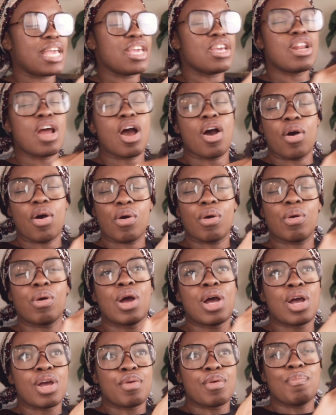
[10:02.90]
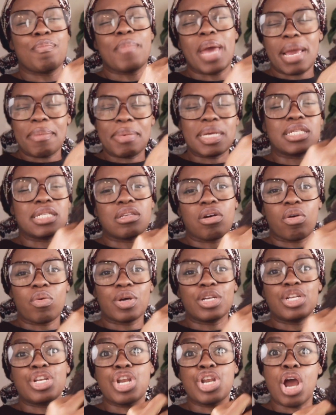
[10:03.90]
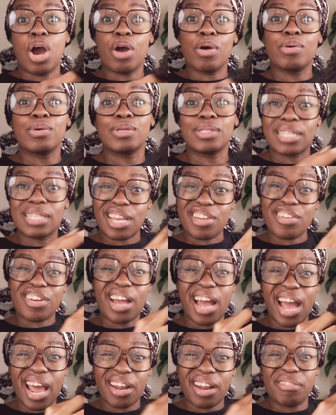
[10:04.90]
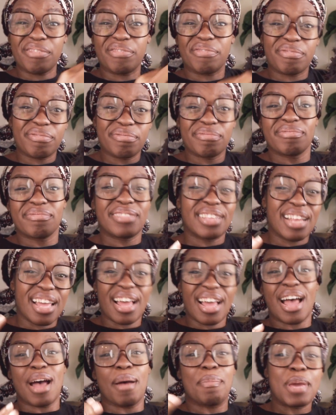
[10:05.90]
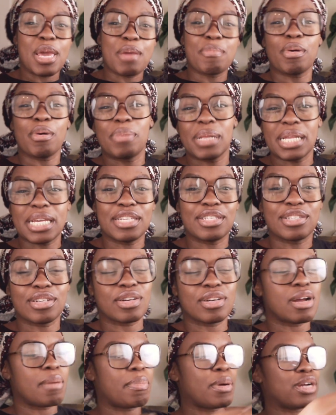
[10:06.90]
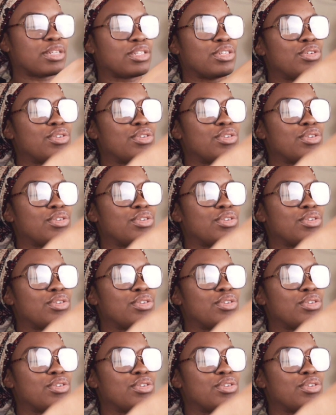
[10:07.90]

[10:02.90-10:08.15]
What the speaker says: you know, maybe someone knows that you're kind of a people pleaser, a person